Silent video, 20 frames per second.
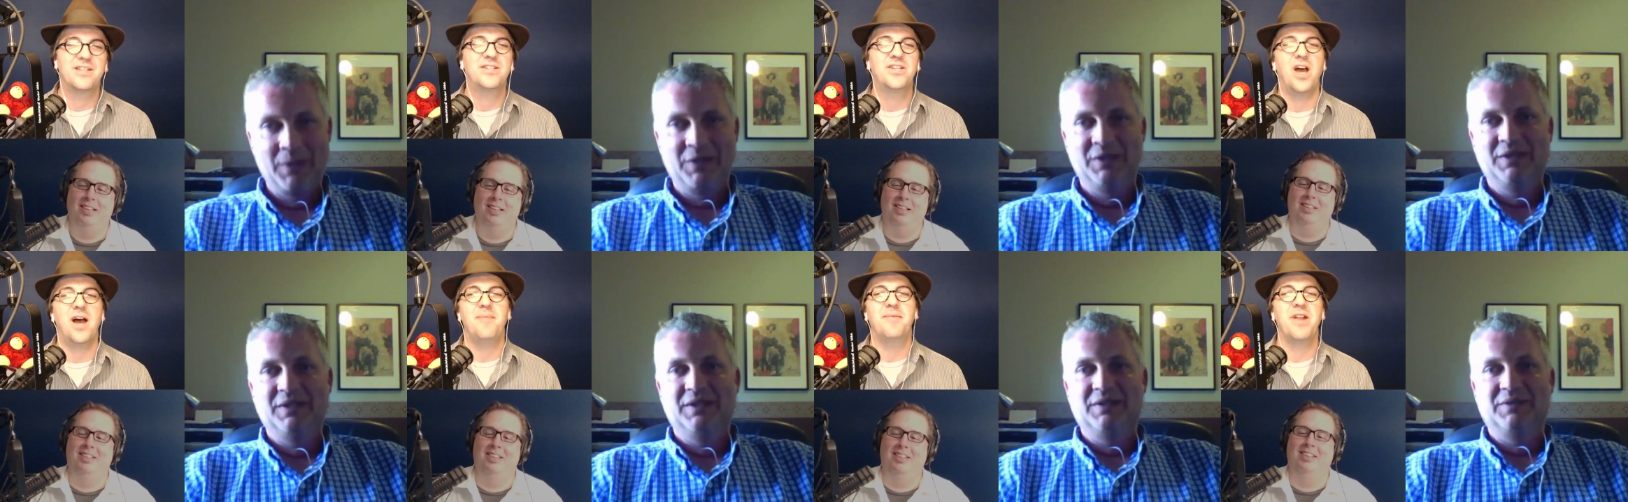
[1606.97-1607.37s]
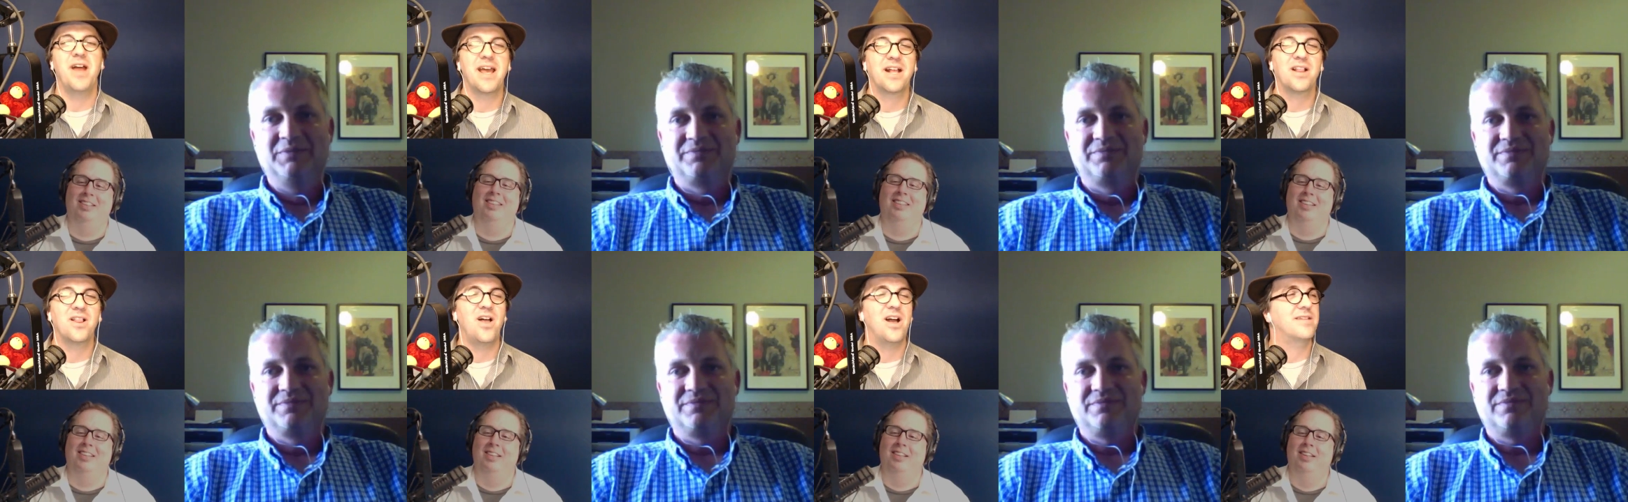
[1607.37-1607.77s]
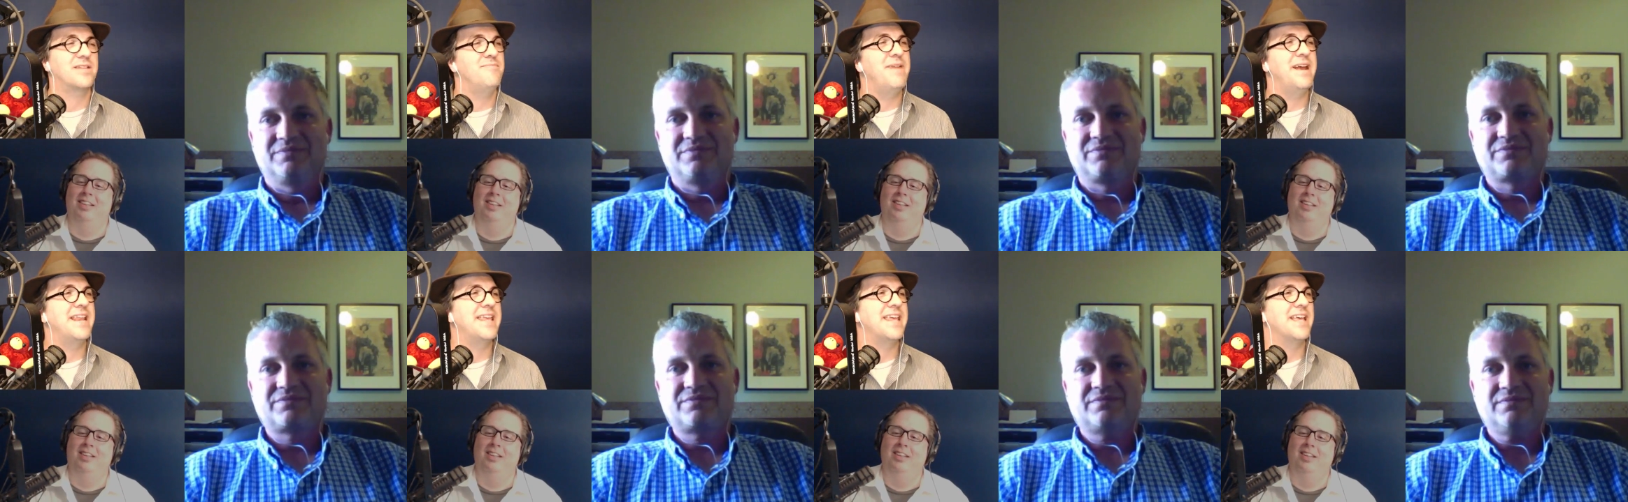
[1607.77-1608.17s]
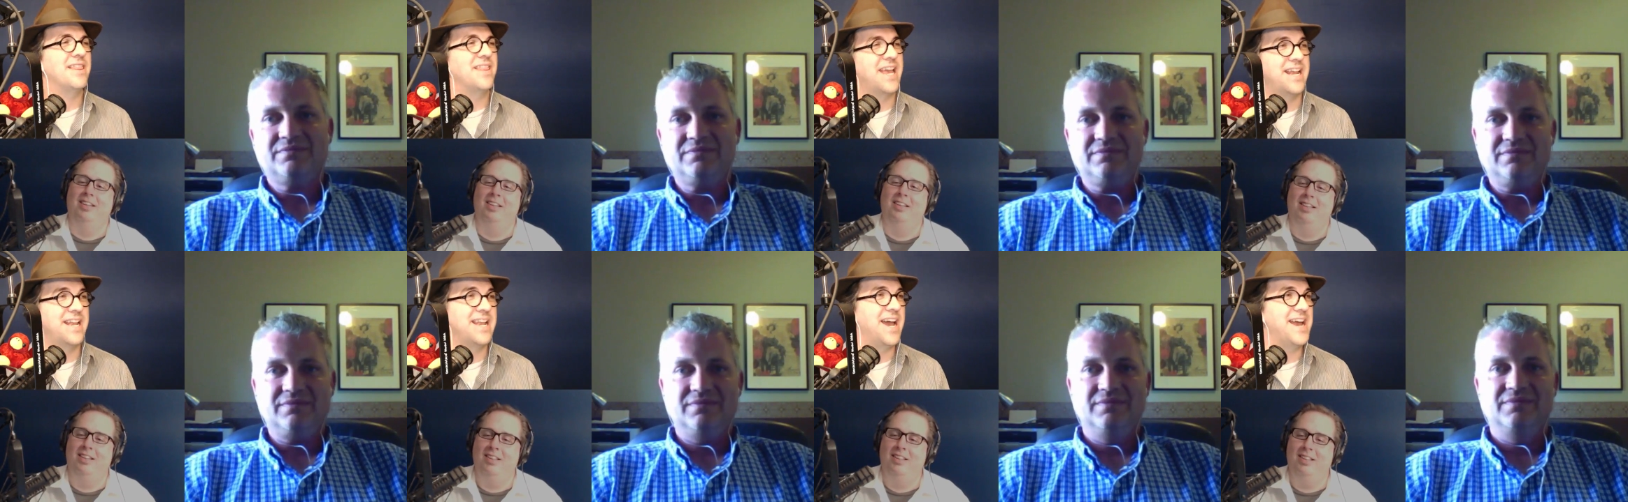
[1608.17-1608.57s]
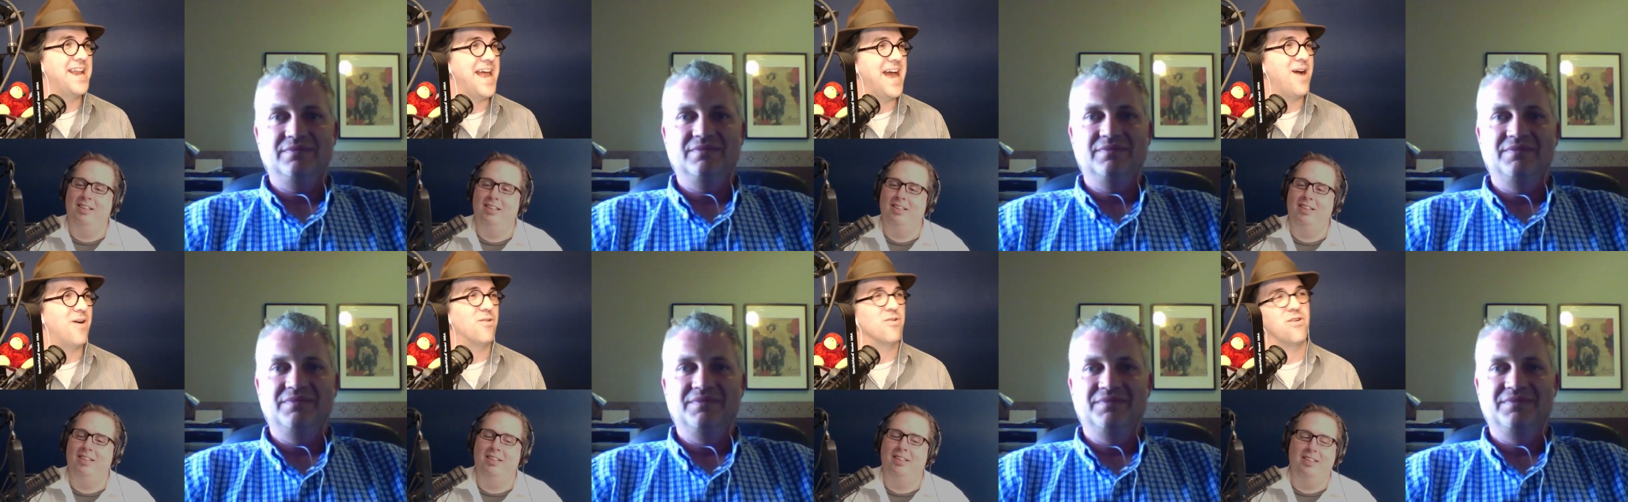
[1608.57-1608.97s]
Speaker 1: Tom and I clocked many a late night
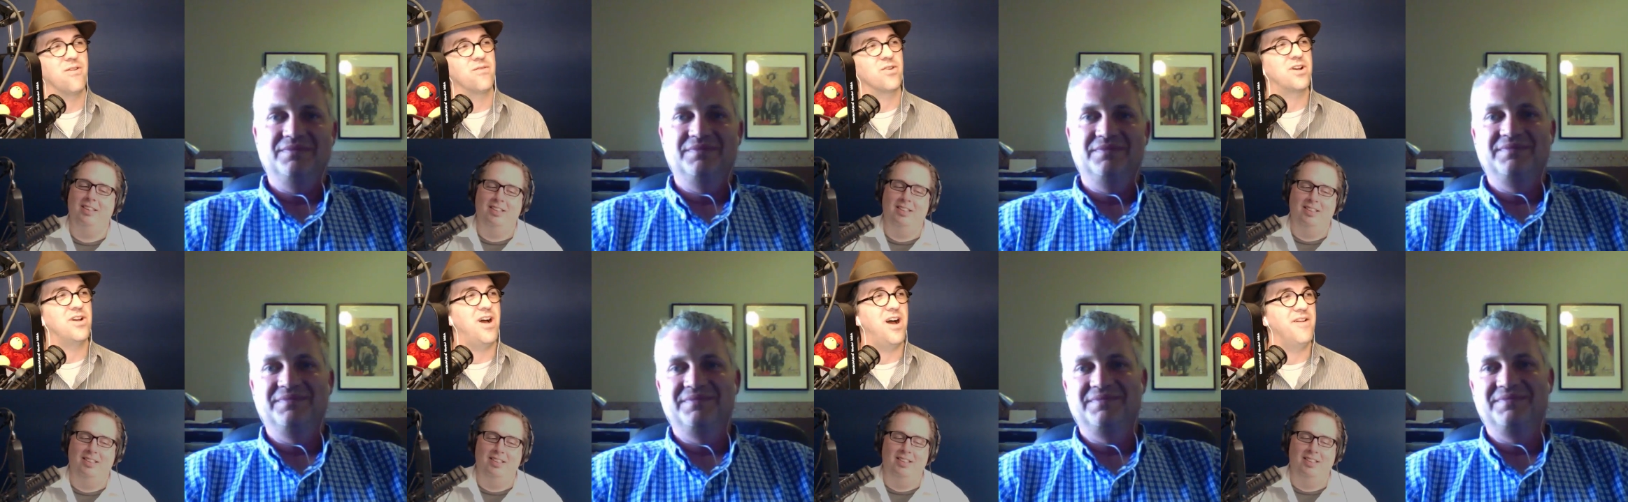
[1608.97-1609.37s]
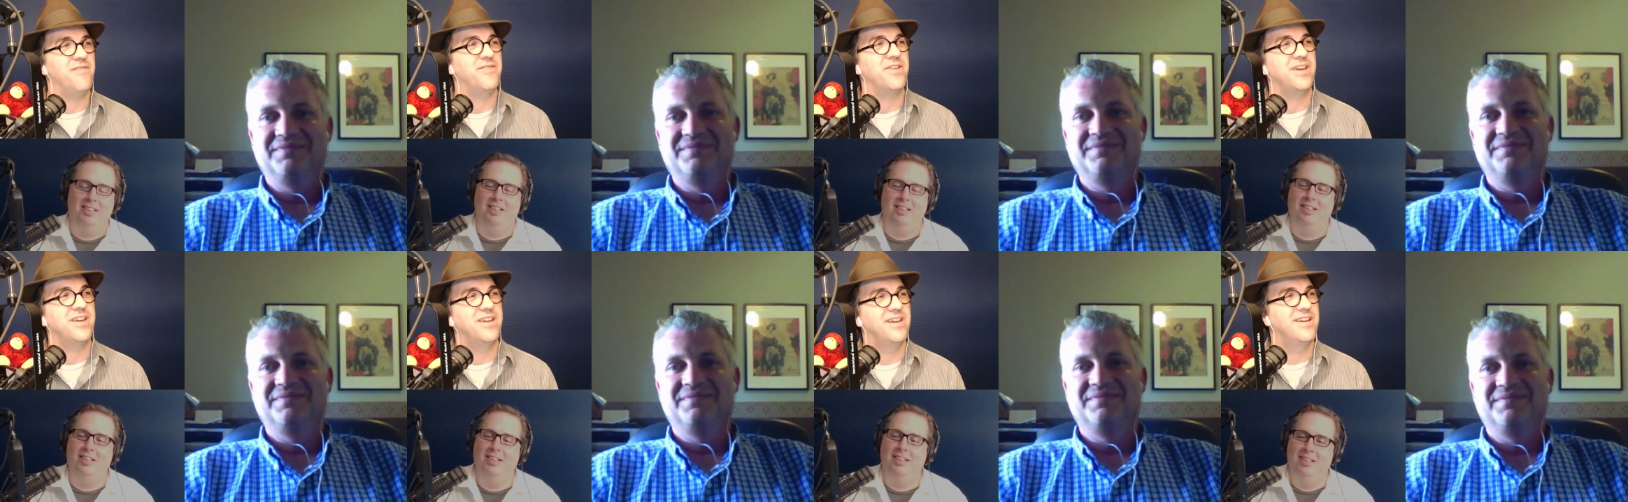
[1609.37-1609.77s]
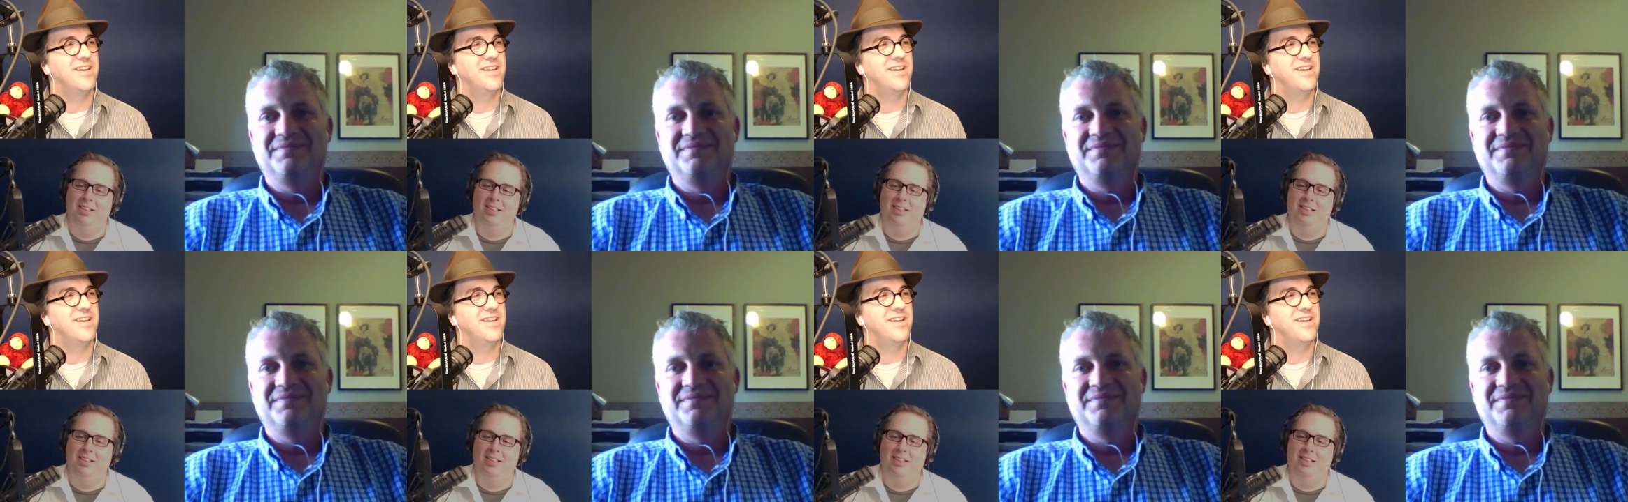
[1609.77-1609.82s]
hour over coffee.